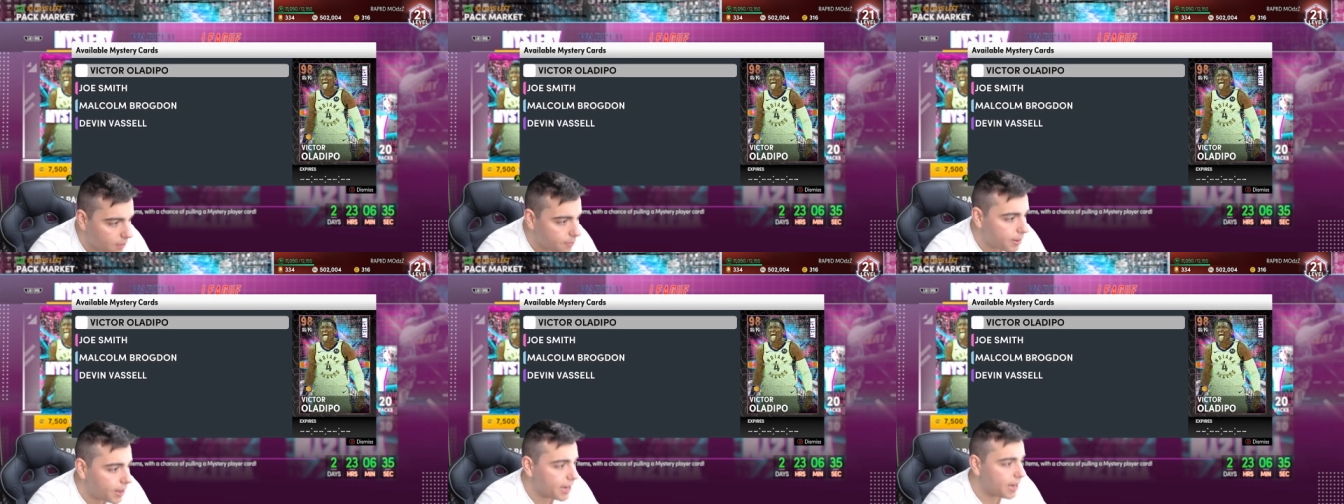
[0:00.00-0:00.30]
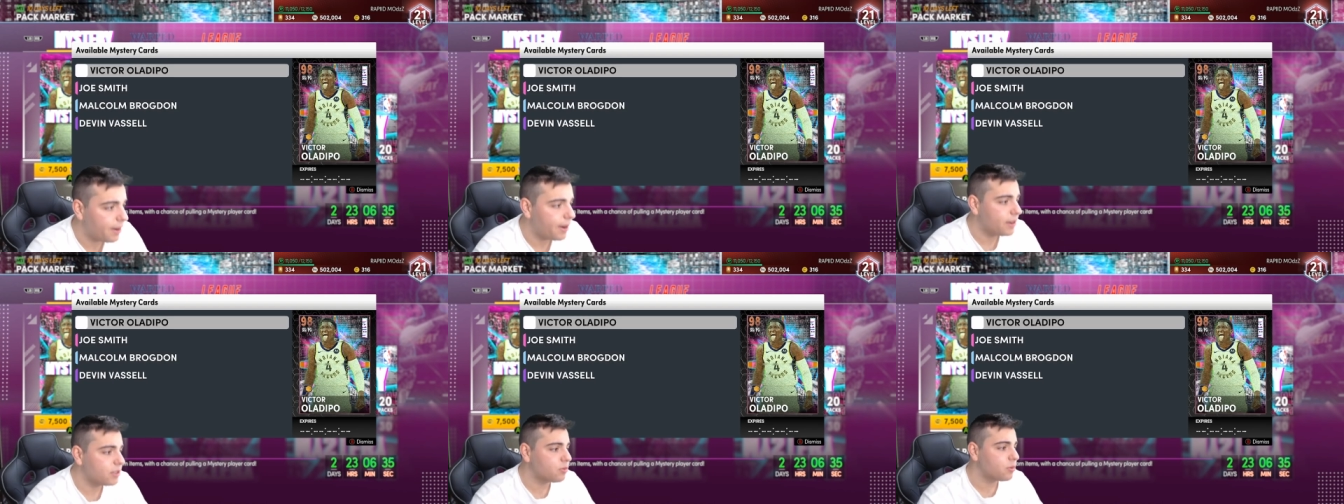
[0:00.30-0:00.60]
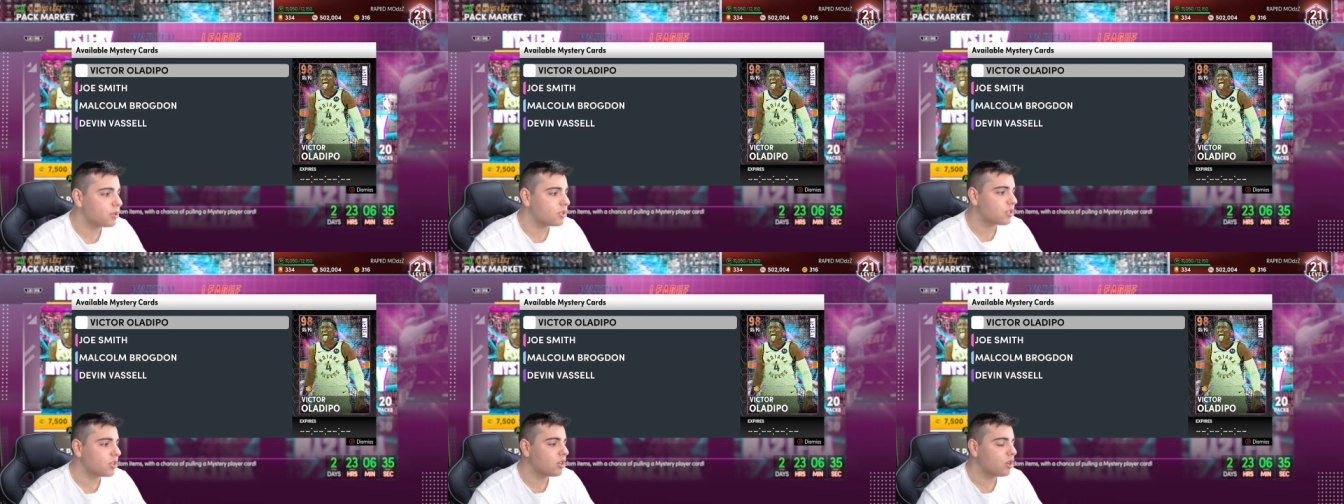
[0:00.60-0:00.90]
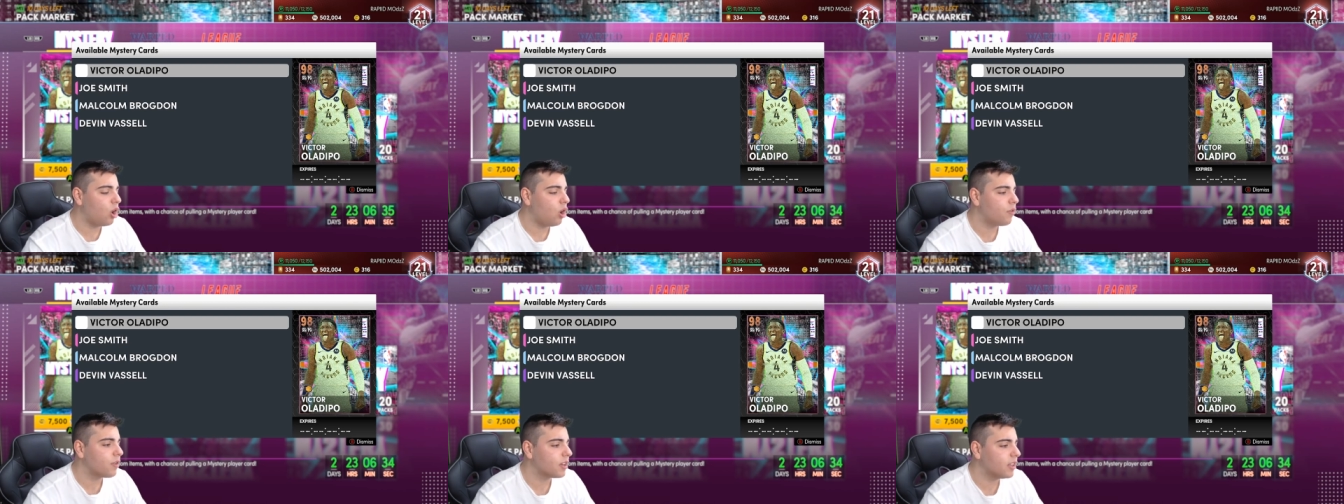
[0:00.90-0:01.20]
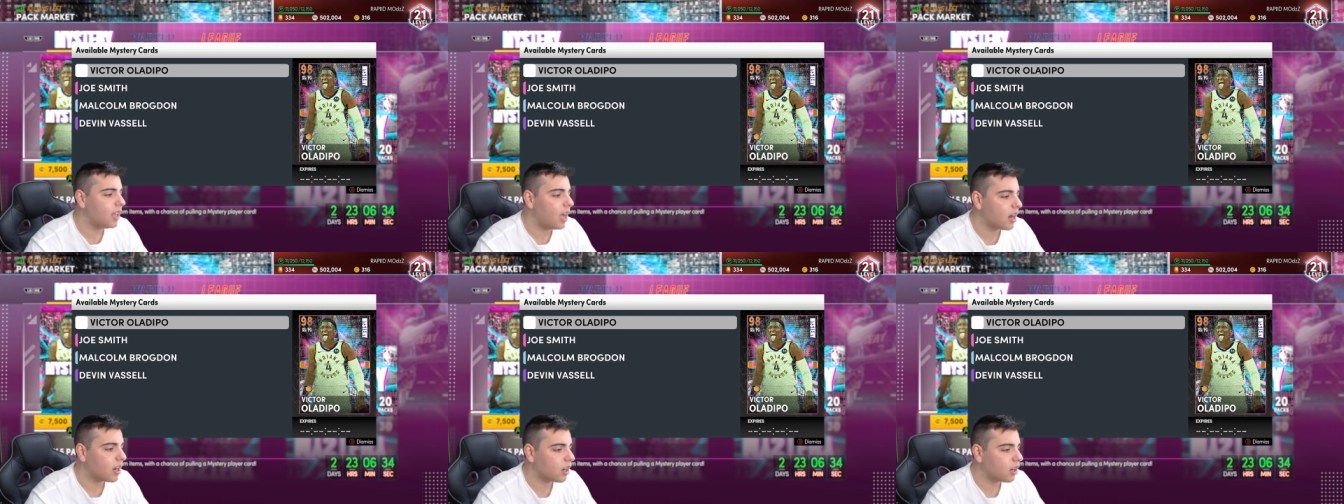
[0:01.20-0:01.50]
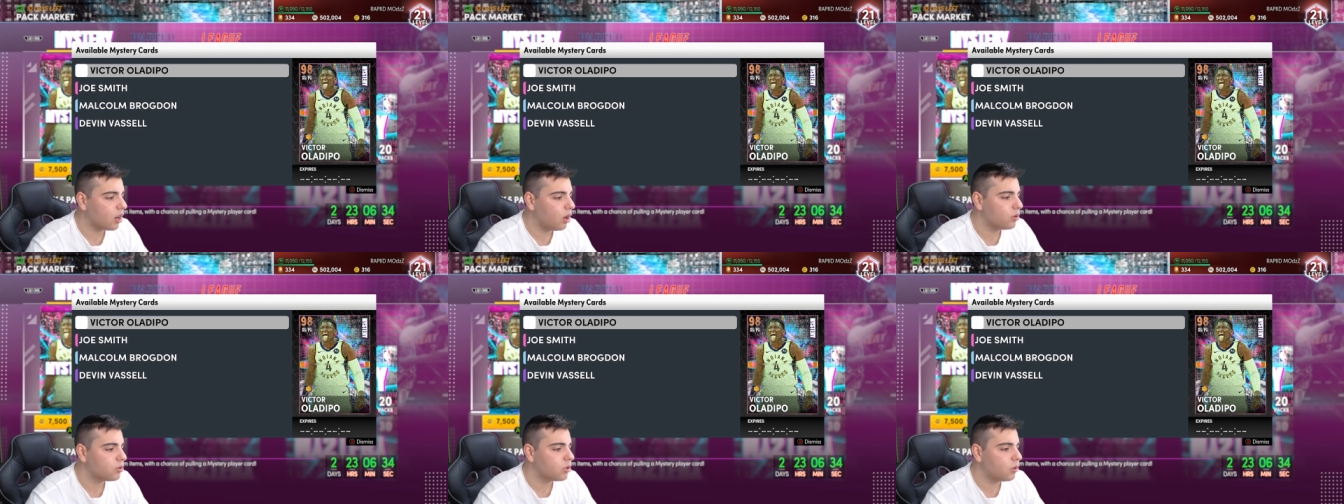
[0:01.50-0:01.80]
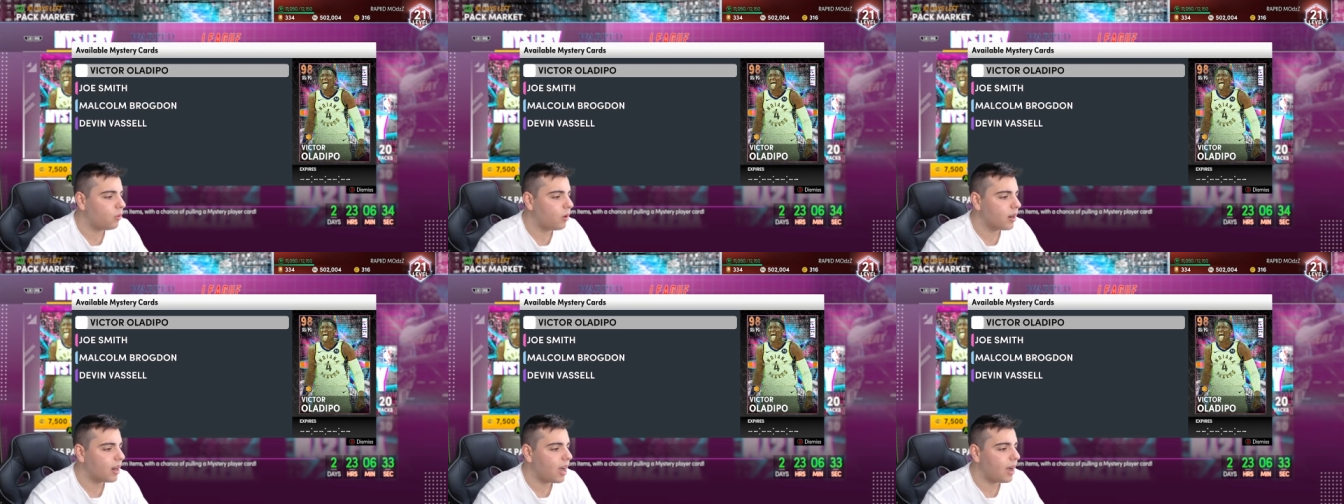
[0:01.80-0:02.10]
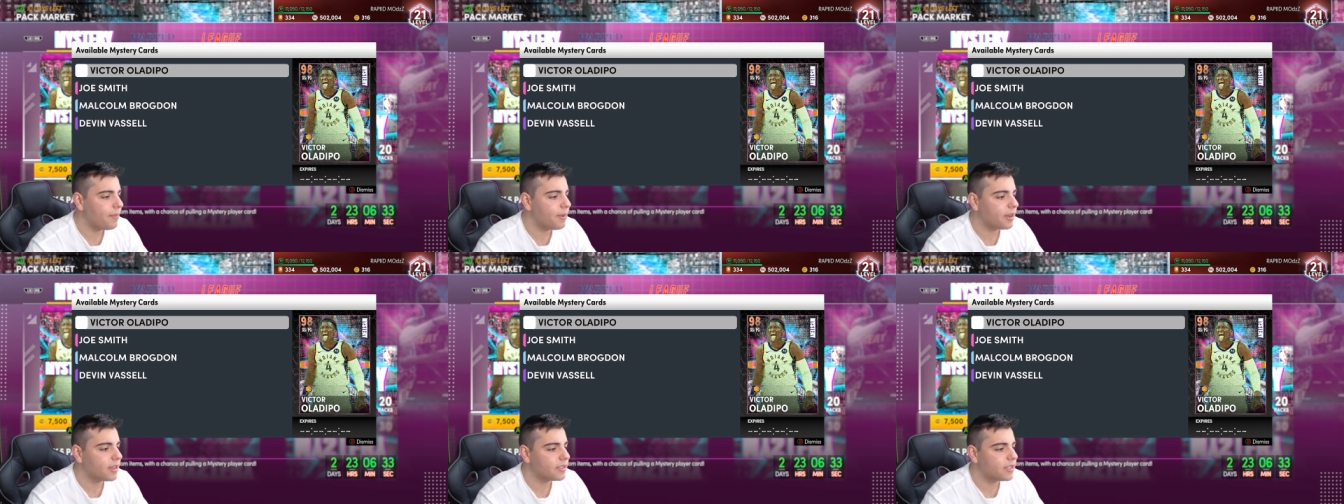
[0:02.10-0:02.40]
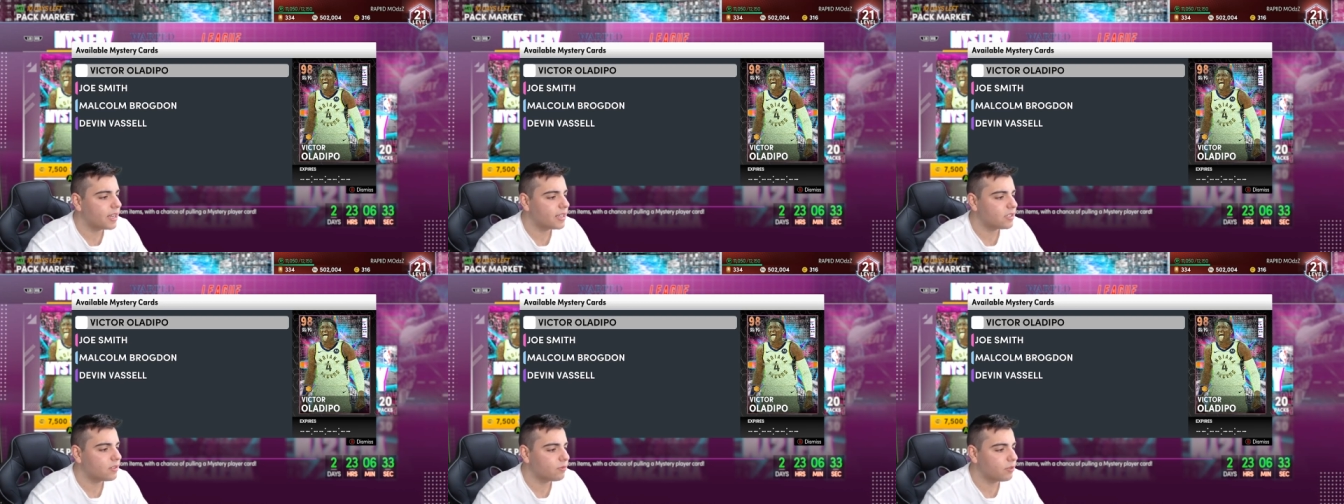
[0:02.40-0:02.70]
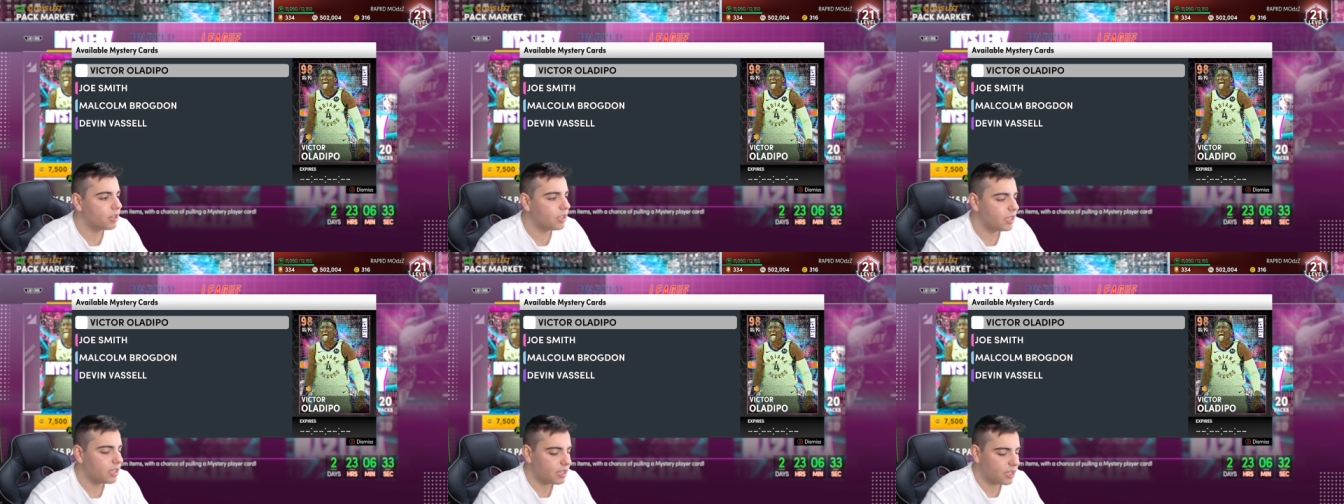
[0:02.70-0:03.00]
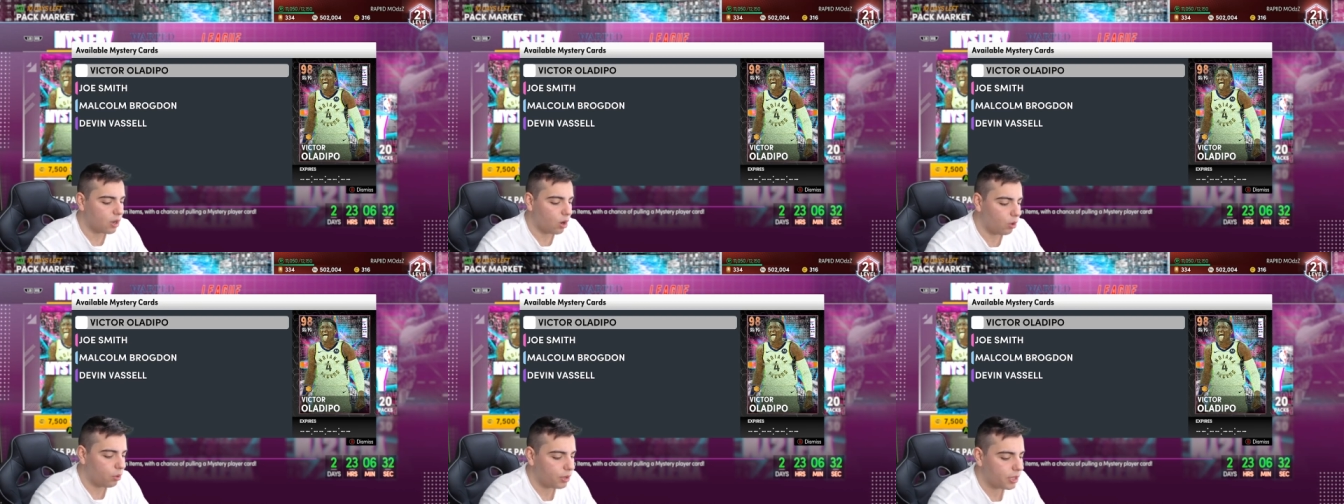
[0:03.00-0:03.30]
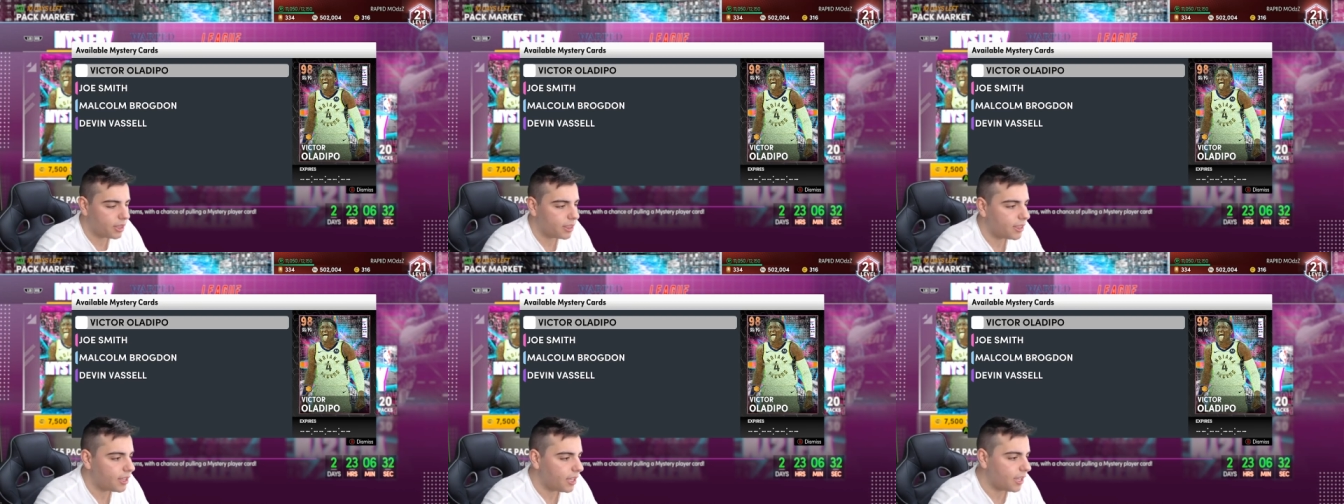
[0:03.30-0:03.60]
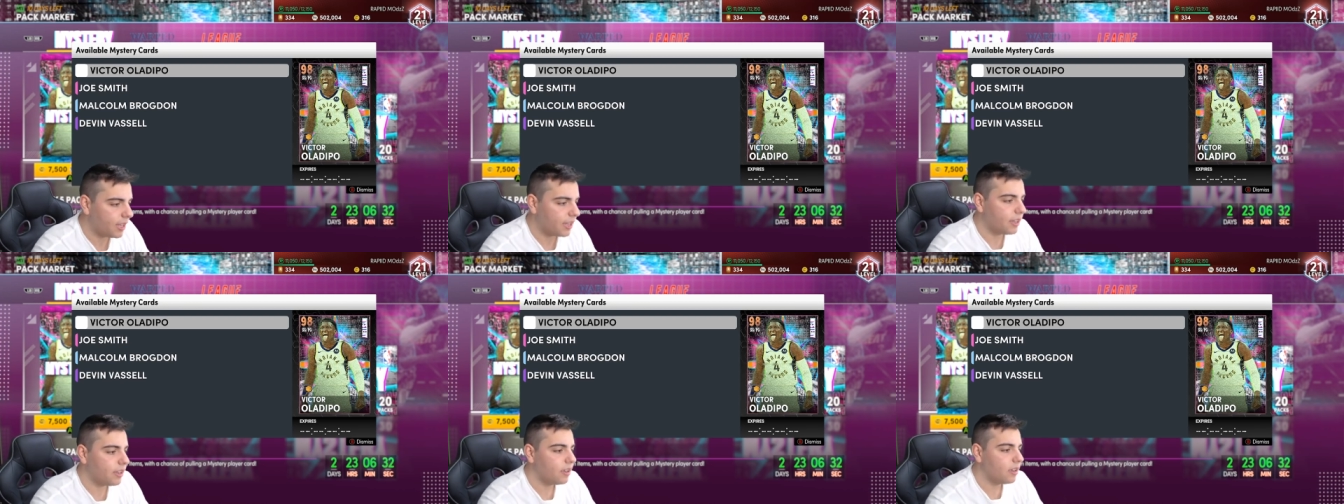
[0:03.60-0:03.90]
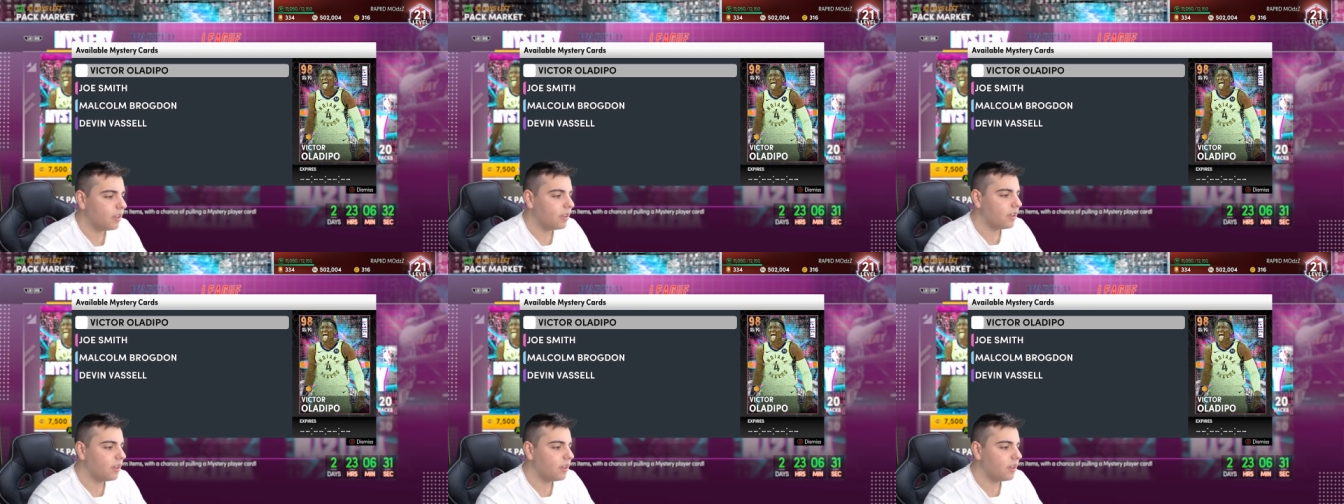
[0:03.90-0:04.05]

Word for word: But anyways, we're just going to go over the locker codes and whatnot because that's really the only thing